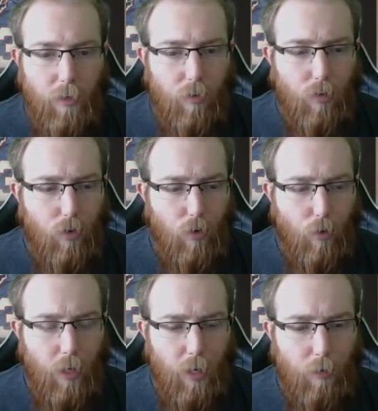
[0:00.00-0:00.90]

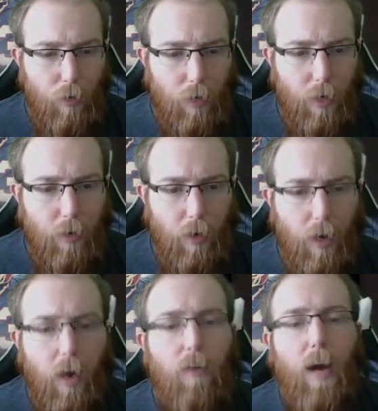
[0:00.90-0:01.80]
92 Kam. Okay.
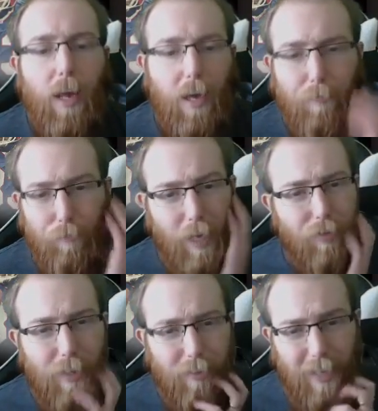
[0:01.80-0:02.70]
All right. I'm
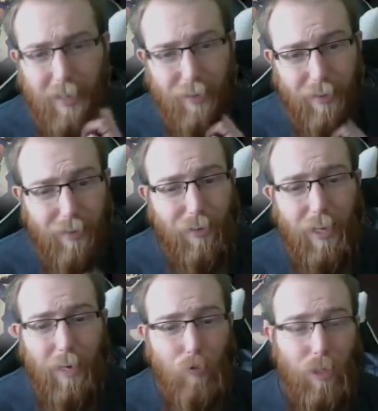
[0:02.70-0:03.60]
guessing that's not a good deal on
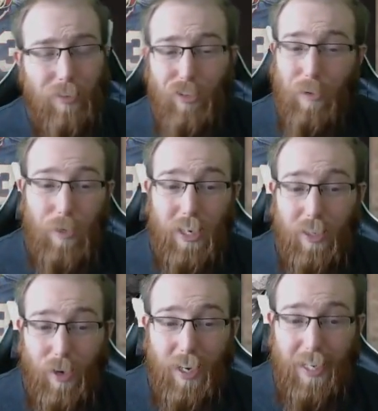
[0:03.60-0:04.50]
Kam Chancellor. I'm going to
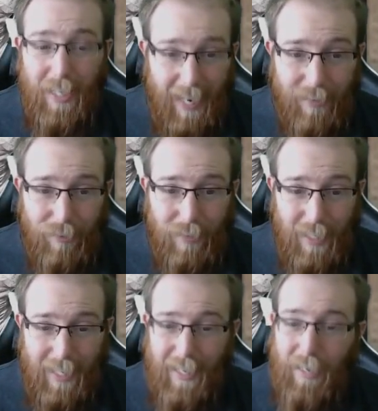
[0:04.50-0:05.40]
go ahead and guess,
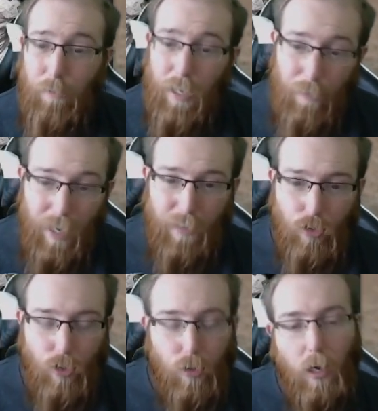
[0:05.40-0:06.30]
but I'm not
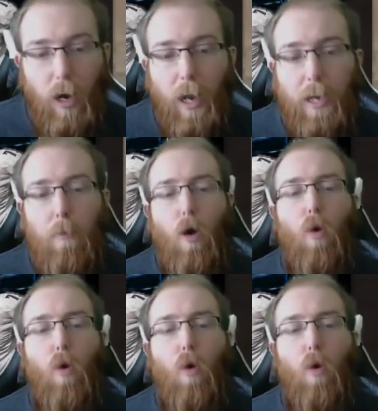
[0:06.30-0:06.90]
sure. All right.